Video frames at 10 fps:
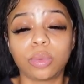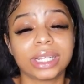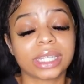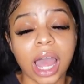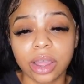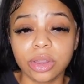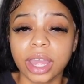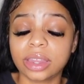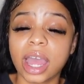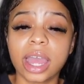When it's higher
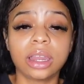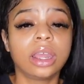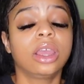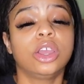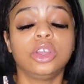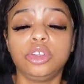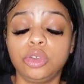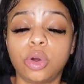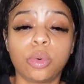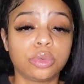like that, you
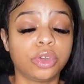don't,